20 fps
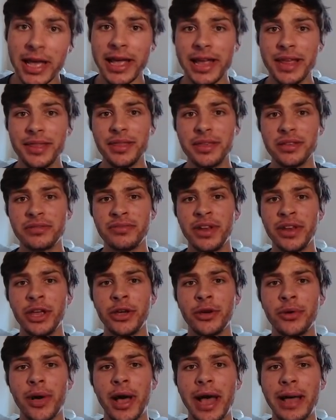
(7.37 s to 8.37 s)
In this
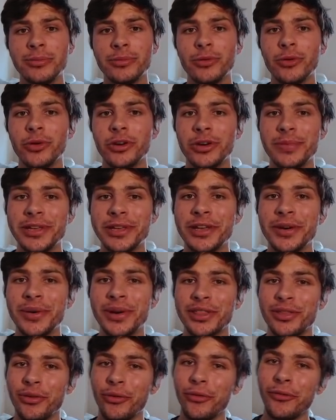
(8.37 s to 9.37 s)
video, I'm going to be
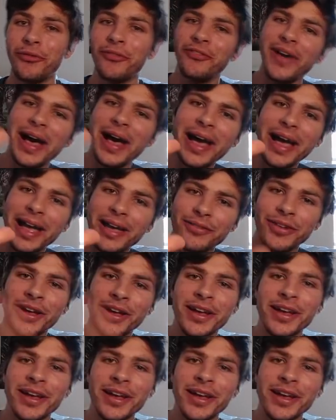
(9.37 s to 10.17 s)
going through five